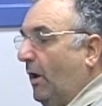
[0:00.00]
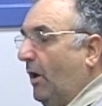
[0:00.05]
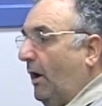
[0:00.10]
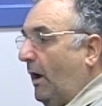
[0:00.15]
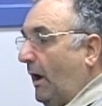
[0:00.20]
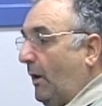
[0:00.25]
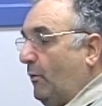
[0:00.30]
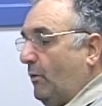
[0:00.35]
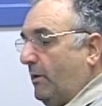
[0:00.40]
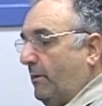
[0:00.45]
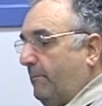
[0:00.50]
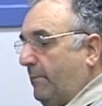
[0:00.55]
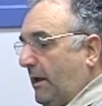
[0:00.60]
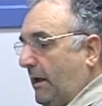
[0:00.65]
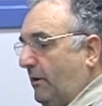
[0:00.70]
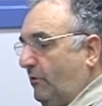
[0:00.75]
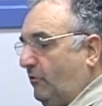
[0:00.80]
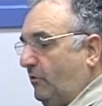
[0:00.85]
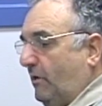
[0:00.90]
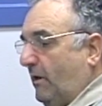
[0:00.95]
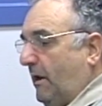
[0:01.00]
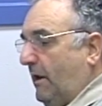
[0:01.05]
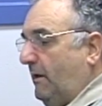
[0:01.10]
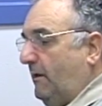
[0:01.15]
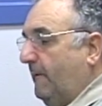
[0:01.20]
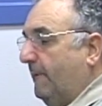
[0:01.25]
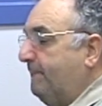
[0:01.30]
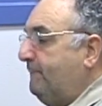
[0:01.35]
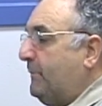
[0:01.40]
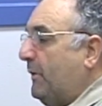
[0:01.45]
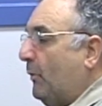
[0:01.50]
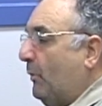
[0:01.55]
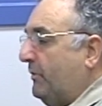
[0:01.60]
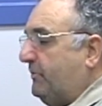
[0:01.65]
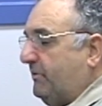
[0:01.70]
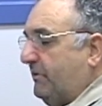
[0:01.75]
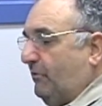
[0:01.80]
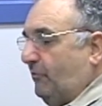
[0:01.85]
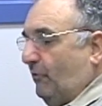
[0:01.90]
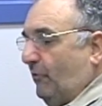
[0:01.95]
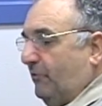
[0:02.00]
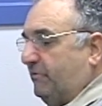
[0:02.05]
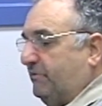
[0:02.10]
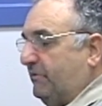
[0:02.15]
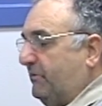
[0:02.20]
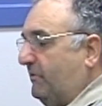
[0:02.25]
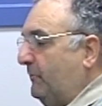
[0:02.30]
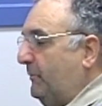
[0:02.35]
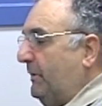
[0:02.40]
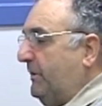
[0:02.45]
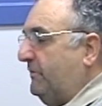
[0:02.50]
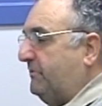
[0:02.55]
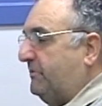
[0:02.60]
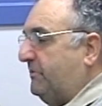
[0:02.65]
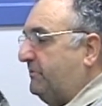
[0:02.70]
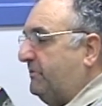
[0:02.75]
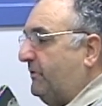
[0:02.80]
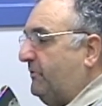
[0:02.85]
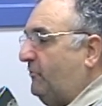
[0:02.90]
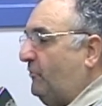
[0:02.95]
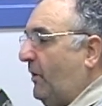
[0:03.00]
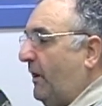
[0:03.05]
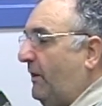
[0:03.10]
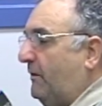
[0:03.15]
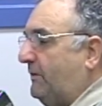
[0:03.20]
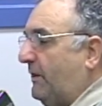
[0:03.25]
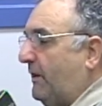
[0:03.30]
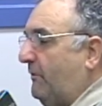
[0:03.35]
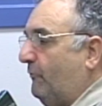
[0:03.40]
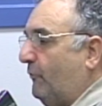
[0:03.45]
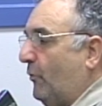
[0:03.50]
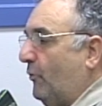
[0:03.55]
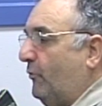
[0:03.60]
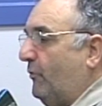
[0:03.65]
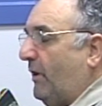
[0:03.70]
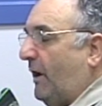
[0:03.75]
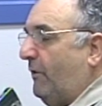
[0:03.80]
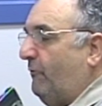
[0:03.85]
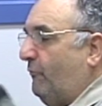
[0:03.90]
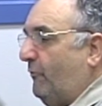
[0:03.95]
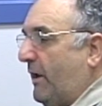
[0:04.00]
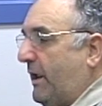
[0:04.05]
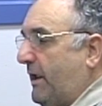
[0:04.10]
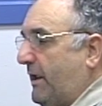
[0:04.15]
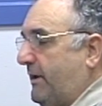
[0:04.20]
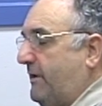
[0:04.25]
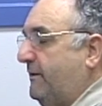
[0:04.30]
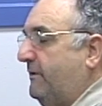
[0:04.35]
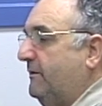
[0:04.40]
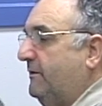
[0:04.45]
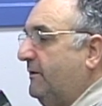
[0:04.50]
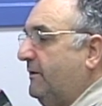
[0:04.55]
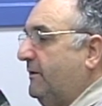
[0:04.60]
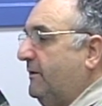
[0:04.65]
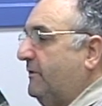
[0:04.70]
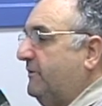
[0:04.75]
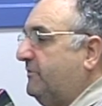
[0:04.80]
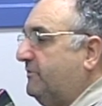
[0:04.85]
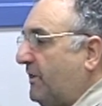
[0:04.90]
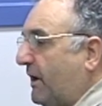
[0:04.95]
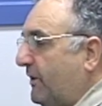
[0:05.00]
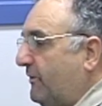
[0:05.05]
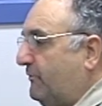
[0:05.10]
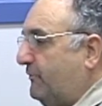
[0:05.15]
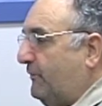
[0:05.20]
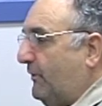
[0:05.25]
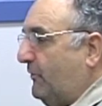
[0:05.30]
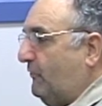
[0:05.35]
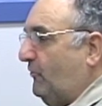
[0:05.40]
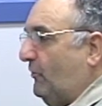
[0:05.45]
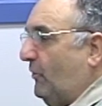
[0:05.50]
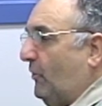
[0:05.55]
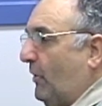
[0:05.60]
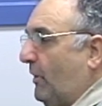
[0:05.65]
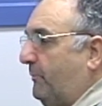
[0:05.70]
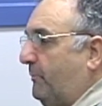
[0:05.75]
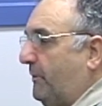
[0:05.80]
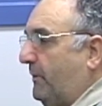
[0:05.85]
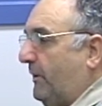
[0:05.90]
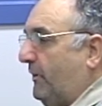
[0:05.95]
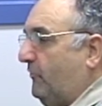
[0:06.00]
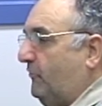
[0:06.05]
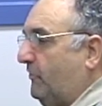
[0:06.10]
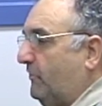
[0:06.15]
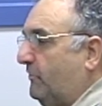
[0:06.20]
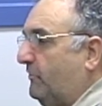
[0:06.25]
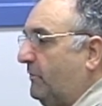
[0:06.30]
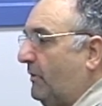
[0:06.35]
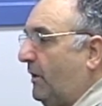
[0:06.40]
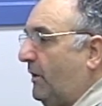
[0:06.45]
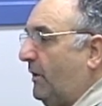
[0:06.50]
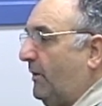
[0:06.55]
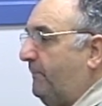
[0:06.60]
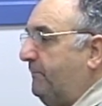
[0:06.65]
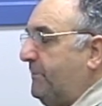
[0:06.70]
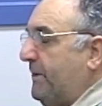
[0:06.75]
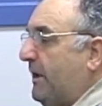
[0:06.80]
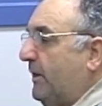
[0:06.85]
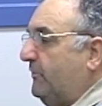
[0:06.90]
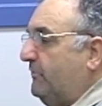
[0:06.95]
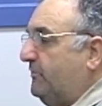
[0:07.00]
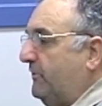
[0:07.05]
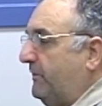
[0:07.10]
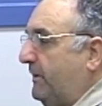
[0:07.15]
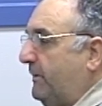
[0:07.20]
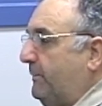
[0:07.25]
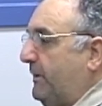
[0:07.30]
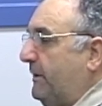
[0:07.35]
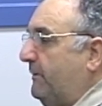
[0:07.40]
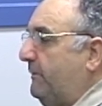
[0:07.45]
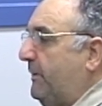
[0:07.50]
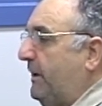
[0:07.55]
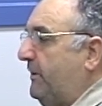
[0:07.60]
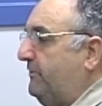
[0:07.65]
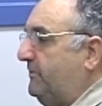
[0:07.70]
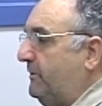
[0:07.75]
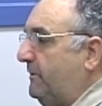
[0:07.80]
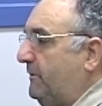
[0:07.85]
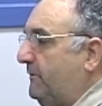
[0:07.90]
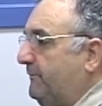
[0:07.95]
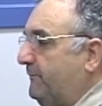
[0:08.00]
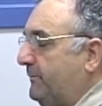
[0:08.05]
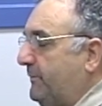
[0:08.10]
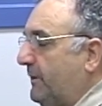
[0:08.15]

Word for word: I would imagine. And what's interesting to me is, as a child, I wrote, I read science fiction compilations. Um, so there'd be amazing